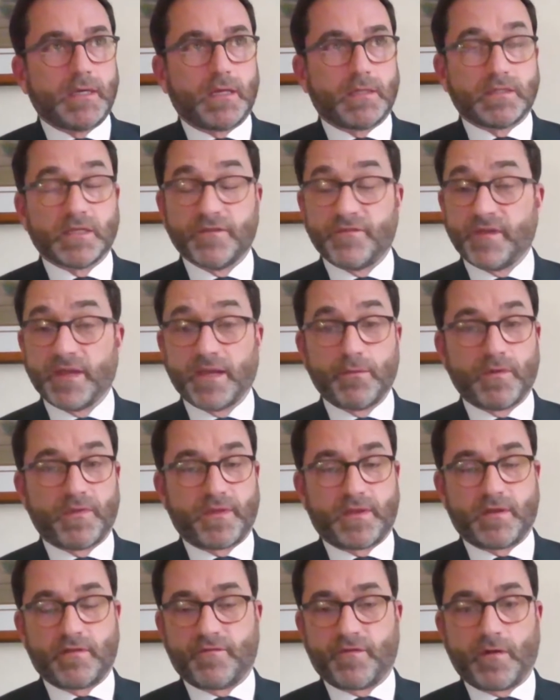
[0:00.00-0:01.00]
Uh, living
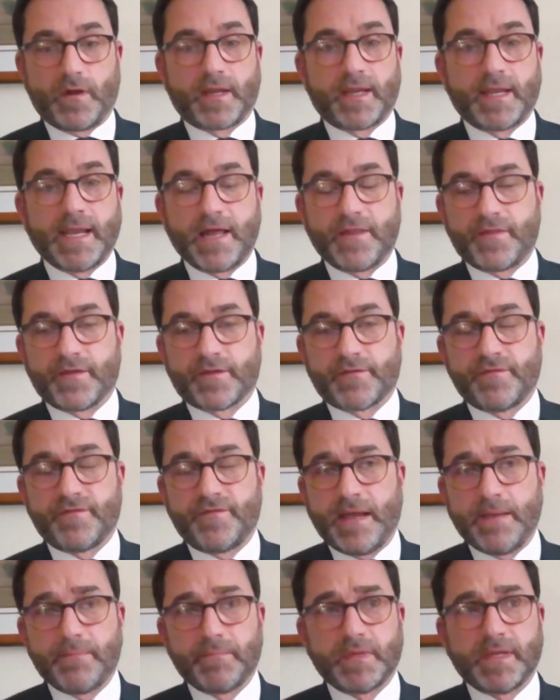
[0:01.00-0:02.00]
within a very Catholic
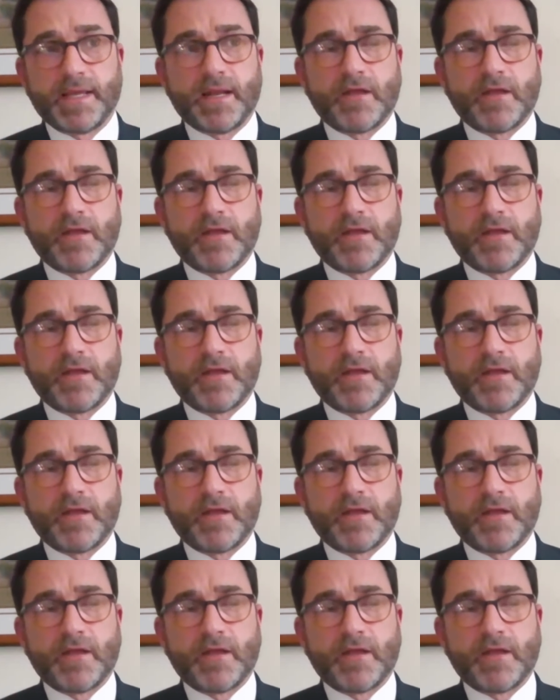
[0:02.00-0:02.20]
family.